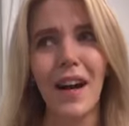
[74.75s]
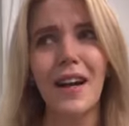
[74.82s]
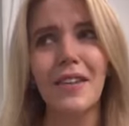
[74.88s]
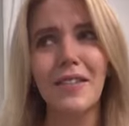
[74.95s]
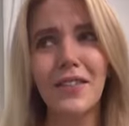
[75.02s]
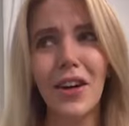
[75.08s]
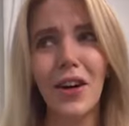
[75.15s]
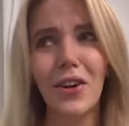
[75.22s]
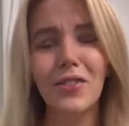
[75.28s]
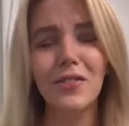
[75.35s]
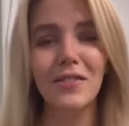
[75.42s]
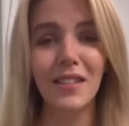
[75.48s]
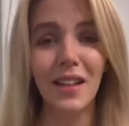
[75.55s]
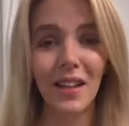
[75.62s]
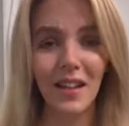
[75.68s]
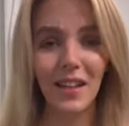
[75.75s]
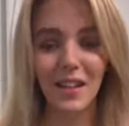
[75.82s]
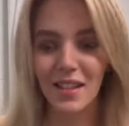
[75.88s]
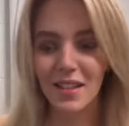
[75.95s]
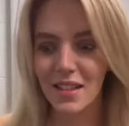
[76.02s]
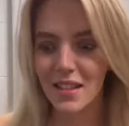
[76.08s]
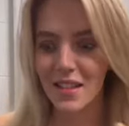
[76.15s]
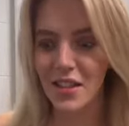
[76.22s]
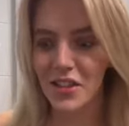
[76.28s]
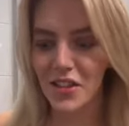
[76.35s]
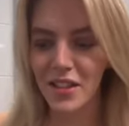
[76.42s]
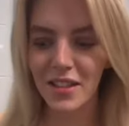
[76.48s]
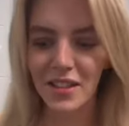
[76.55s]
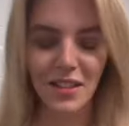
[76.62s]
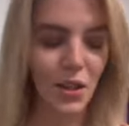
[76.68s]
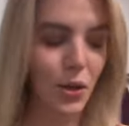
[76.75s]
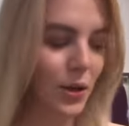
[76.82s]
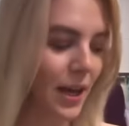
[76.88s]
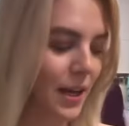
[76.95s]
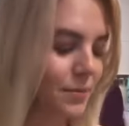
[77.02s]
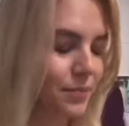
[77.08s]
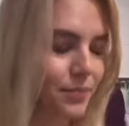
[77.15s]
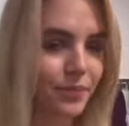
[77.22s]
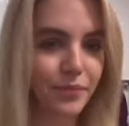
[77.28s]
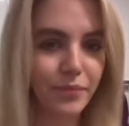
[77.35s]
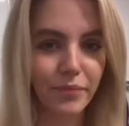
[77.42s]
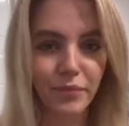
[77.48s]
I don't know. Decisions. Okay.